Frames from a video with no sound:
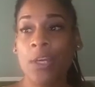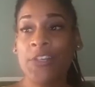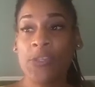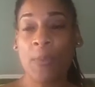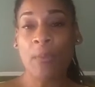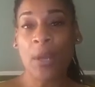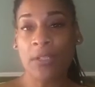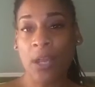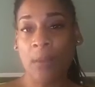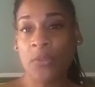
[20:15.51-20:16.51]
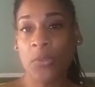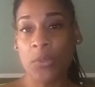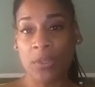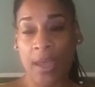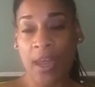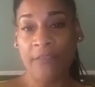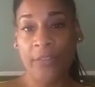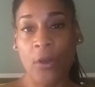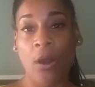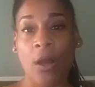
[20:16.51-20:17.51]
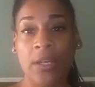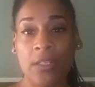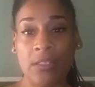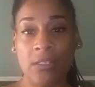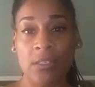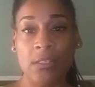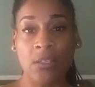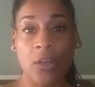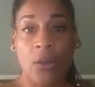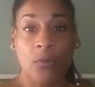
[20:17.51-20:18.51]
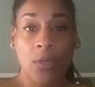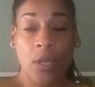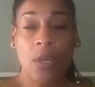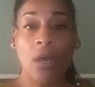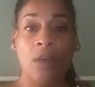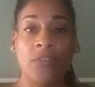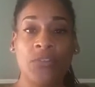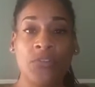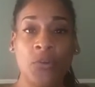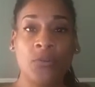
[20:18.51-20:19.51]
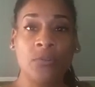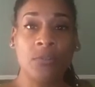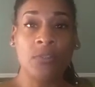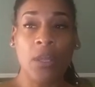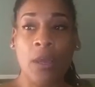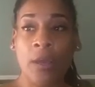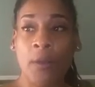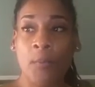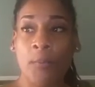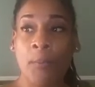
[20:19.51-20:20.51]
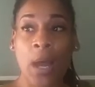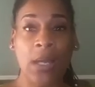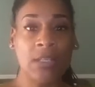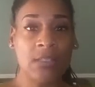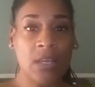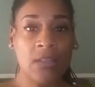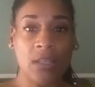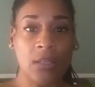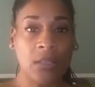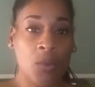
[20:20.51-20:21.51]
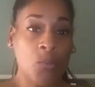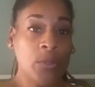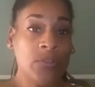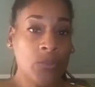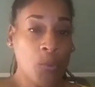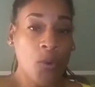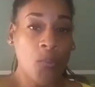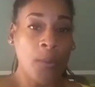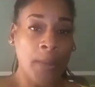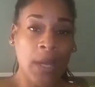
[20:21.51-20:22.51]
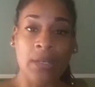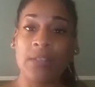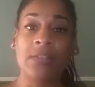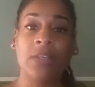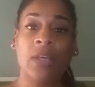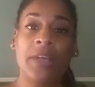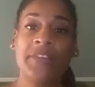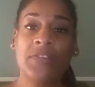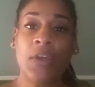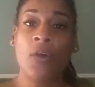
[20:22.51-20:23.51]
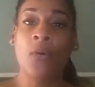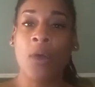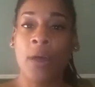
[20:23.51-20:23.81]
spend my time doing that if their audience is, of a certain mindset that wouldn't support what mine is? So,